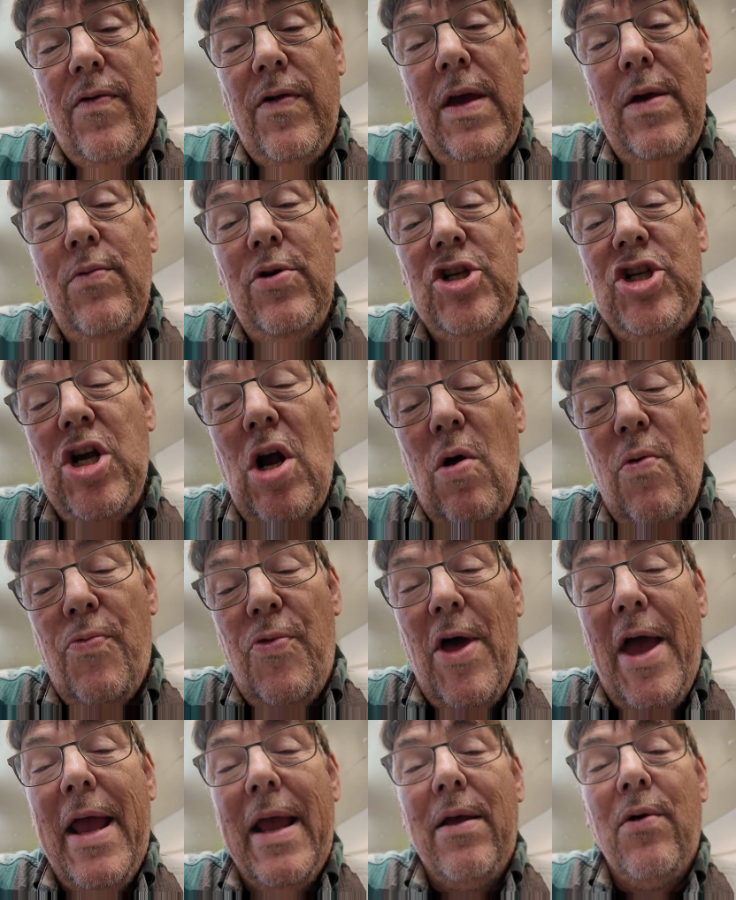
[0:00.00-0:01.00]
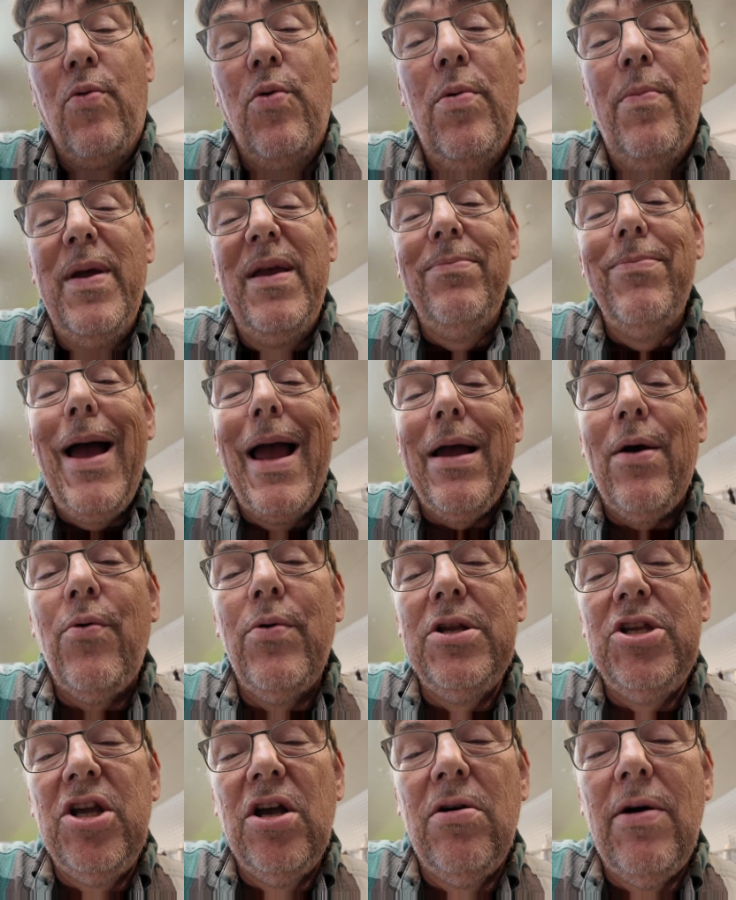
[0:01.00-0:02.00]
See what y'all think. We'll be back
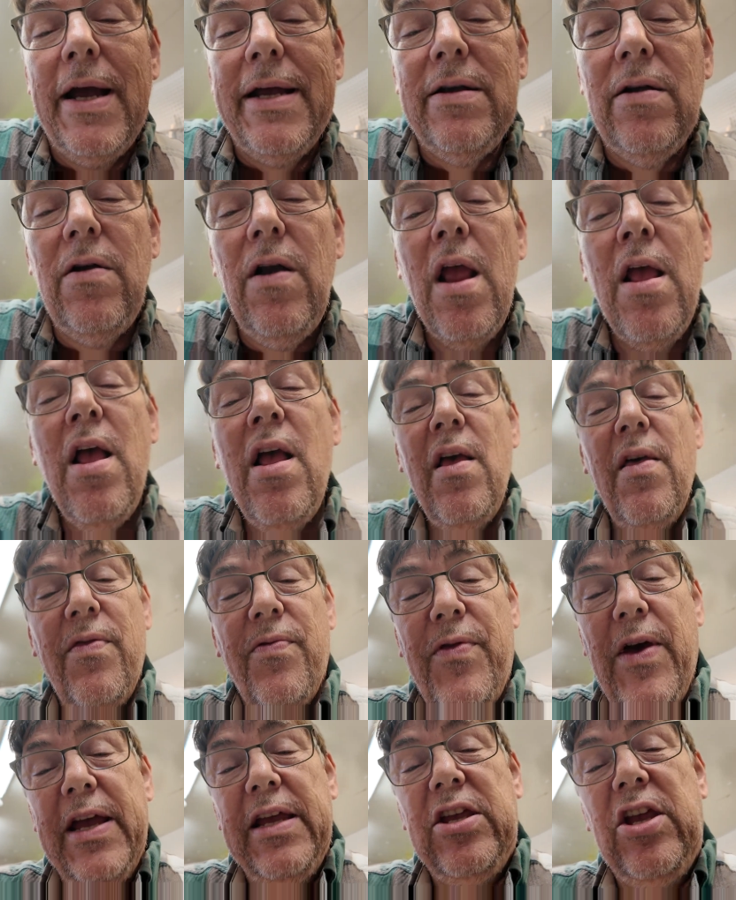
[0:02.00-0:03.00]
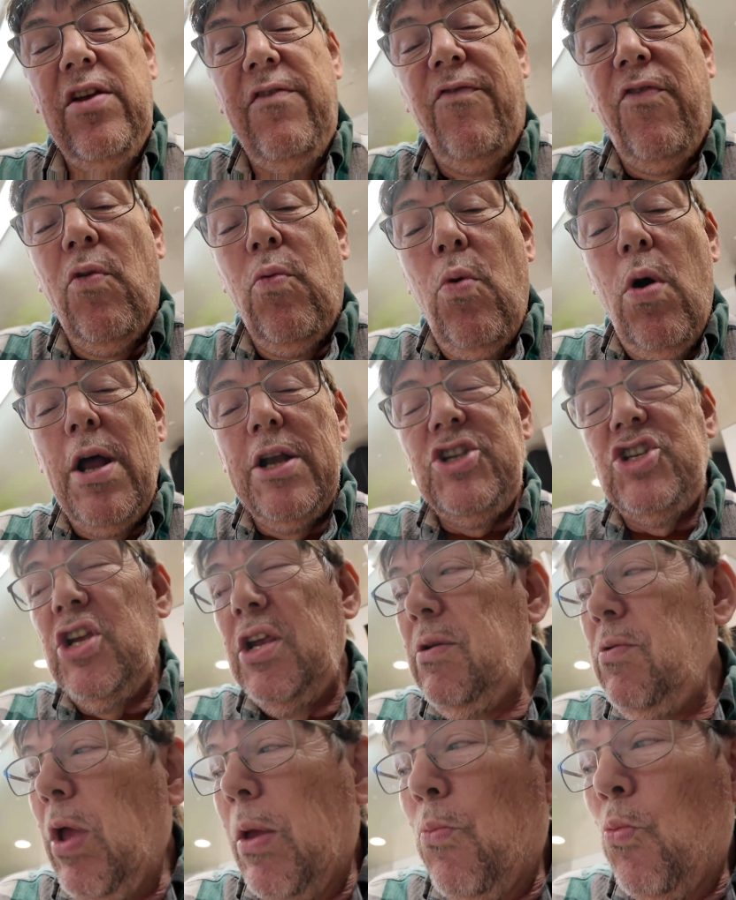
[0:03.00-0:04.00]
with you later. Thank you for
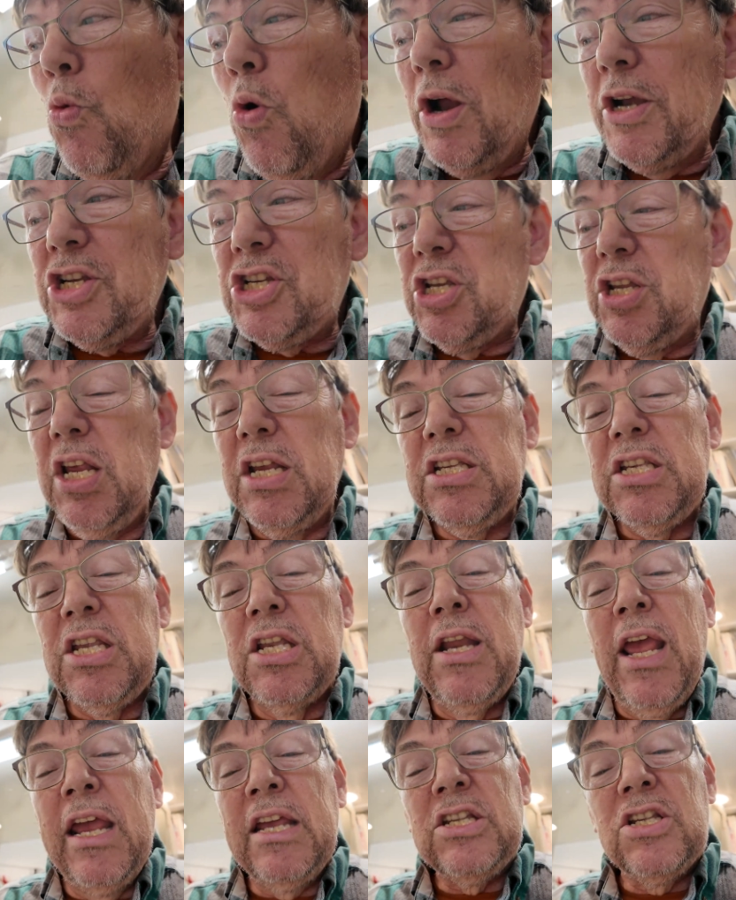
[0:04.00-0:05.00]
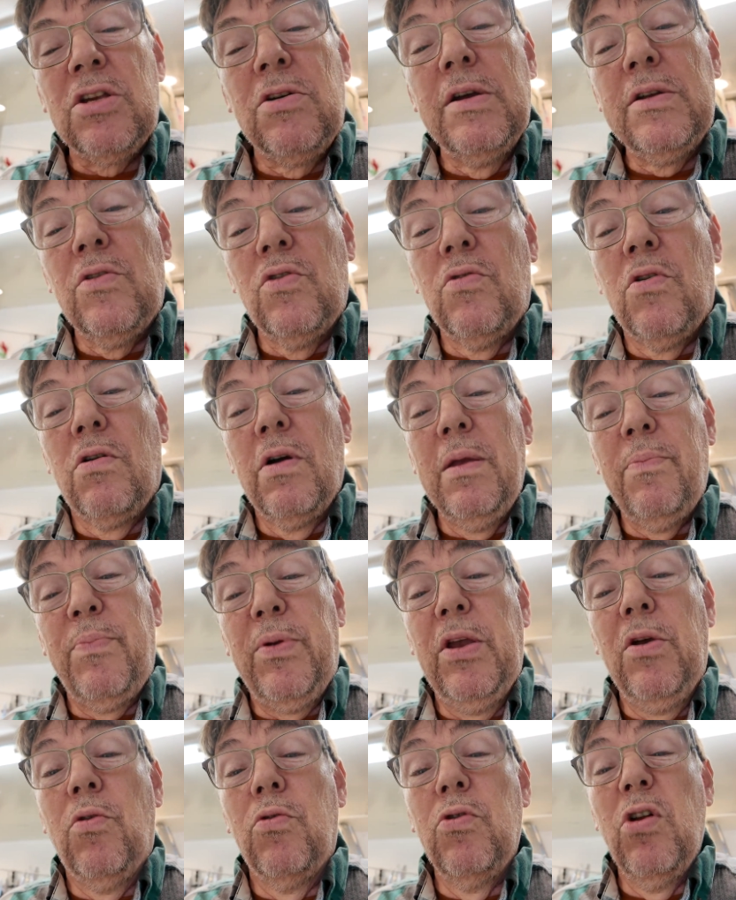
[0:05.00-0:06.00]
watching, and watch this next little clip.
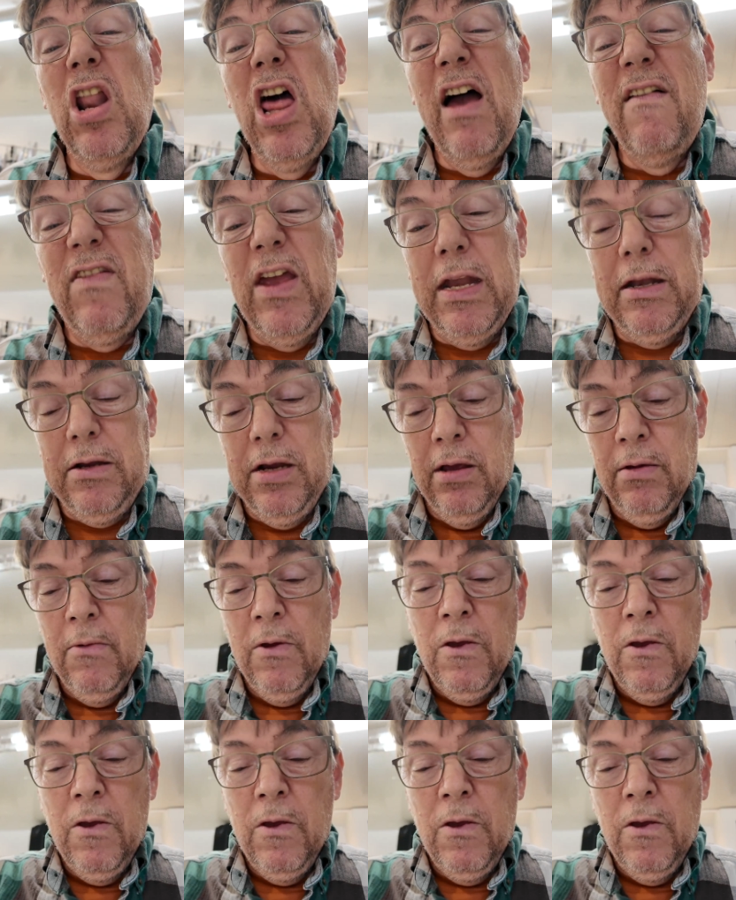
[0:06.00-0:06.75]
You'll love it.